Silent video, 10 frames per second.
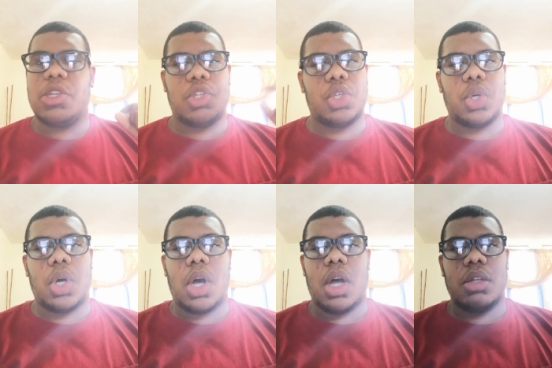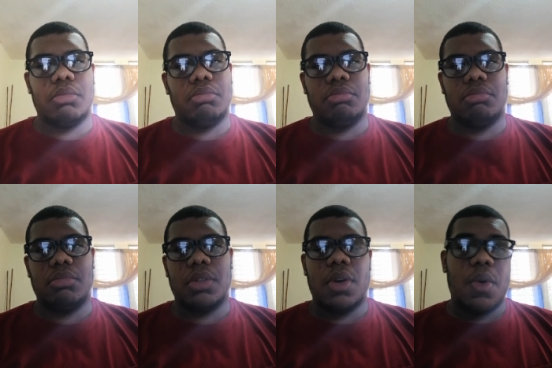sugar
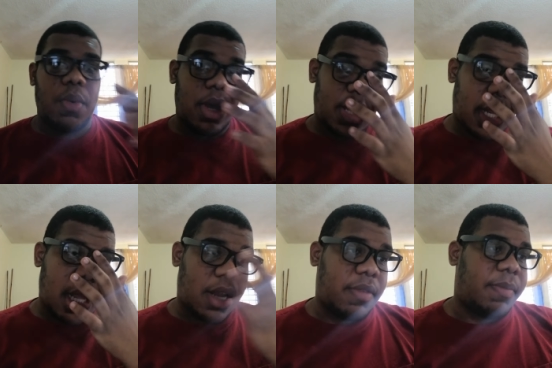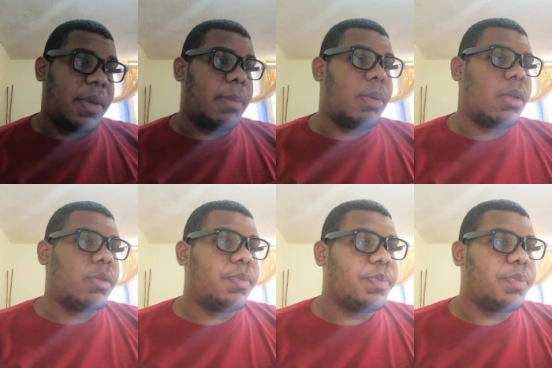with a lot of people.